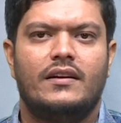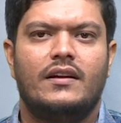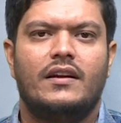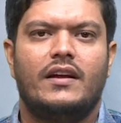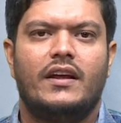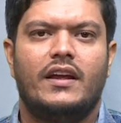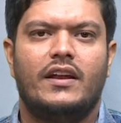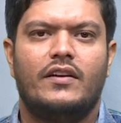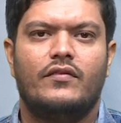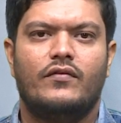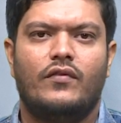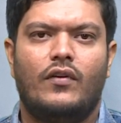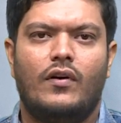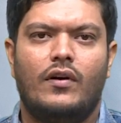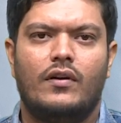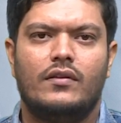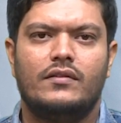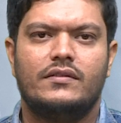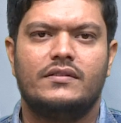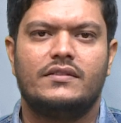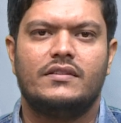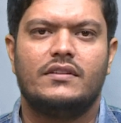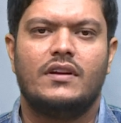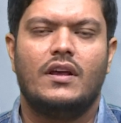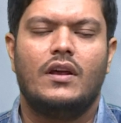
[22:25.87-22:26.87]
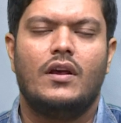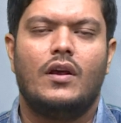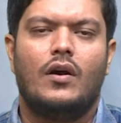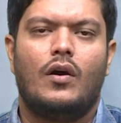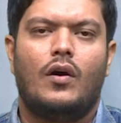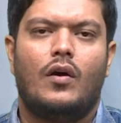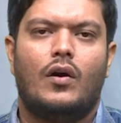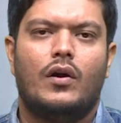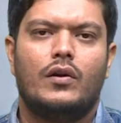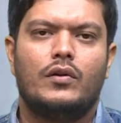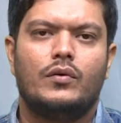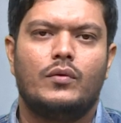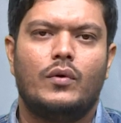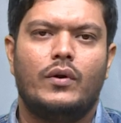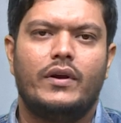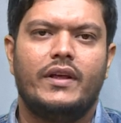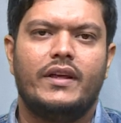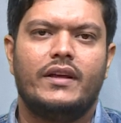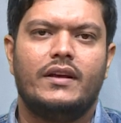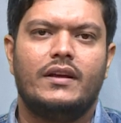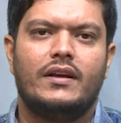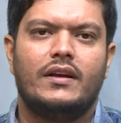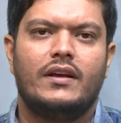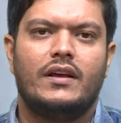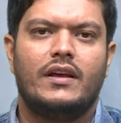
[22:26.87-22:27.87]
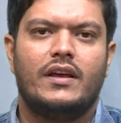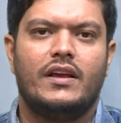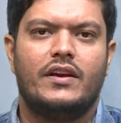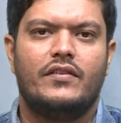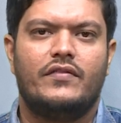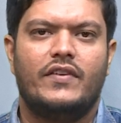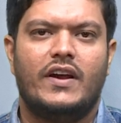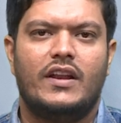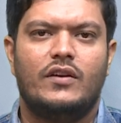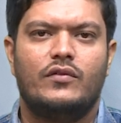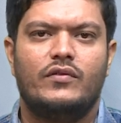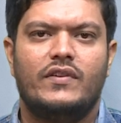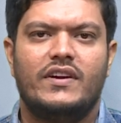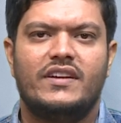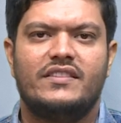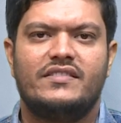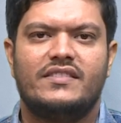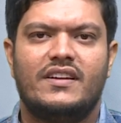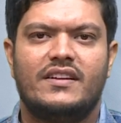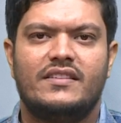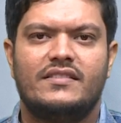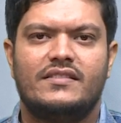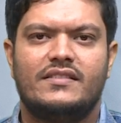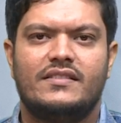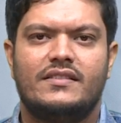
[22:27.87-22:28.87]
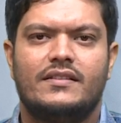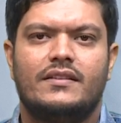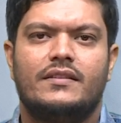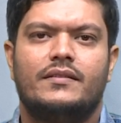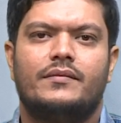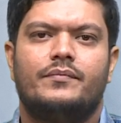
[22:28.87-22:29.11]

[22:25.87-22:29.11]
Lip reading: involves ongoing evaluations